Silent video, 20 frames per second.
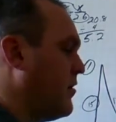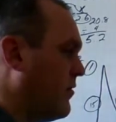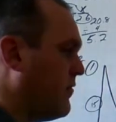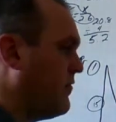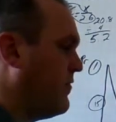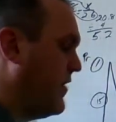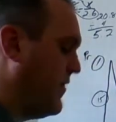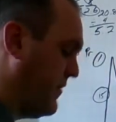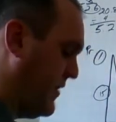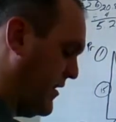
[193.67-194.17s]

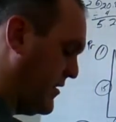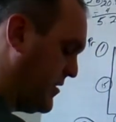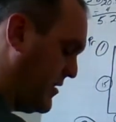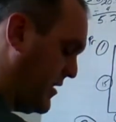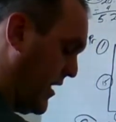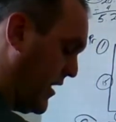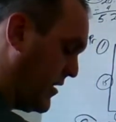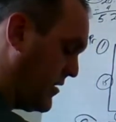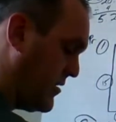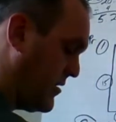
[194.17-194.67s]

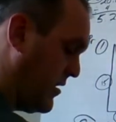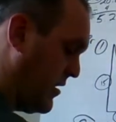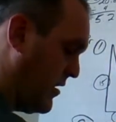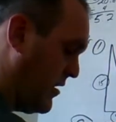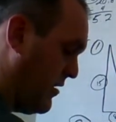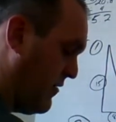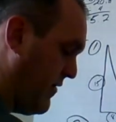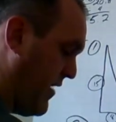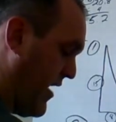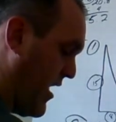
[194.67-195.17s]
56
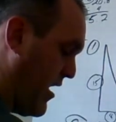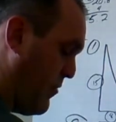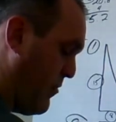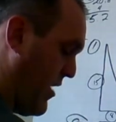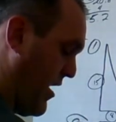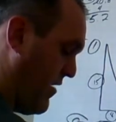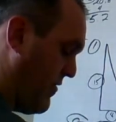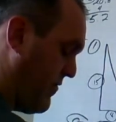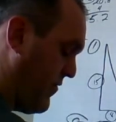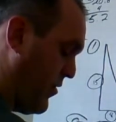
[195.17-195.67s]
divided
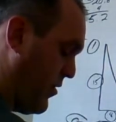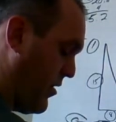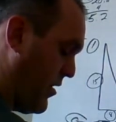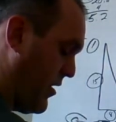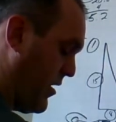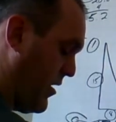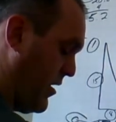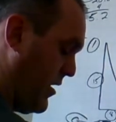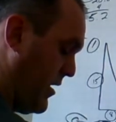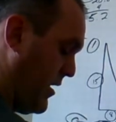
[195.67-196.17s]
by
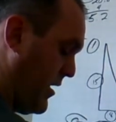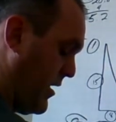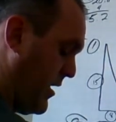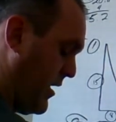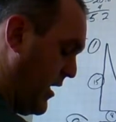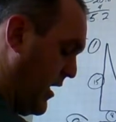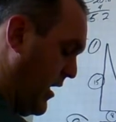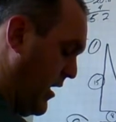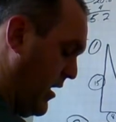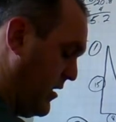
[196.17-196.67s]
4
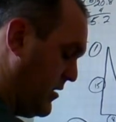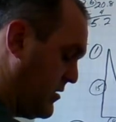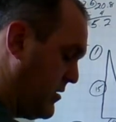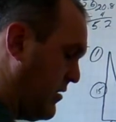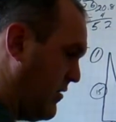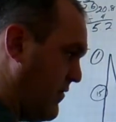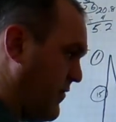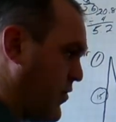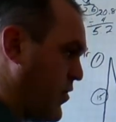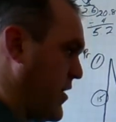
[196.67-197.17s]
is
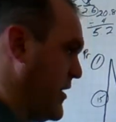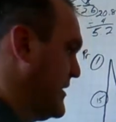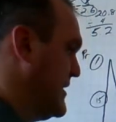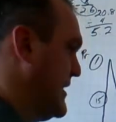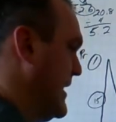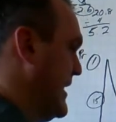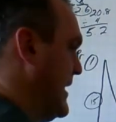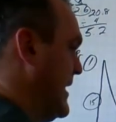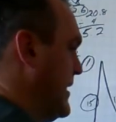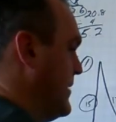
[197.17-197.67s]

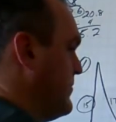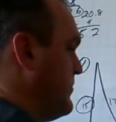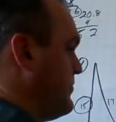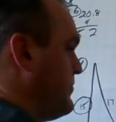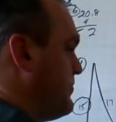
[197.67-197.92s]
14.